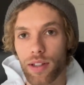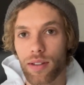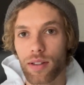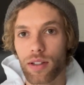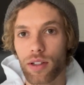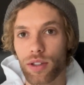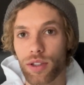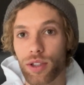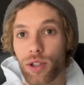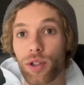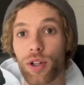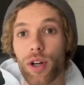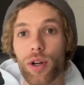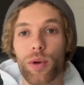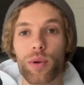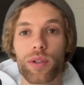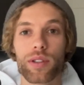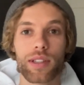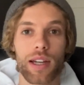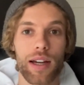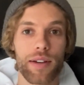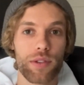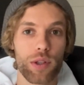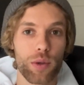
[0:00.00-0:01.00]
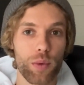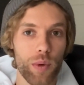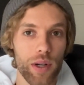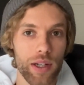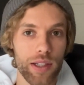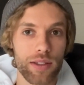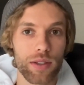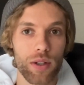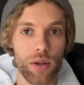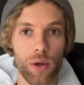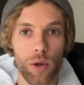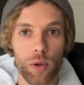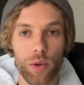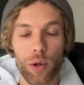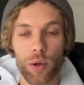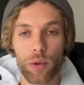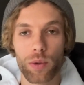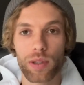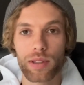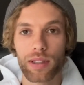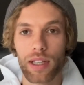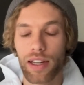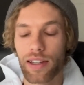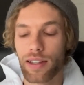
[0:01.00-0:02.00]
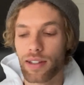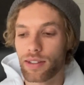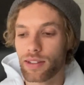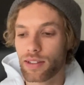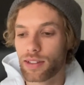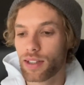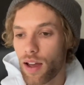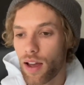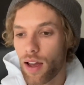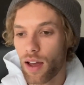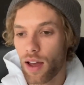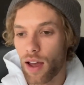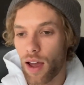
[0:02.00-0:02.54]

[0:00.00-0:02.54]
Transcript: because you're not going to have to waste all those seconds.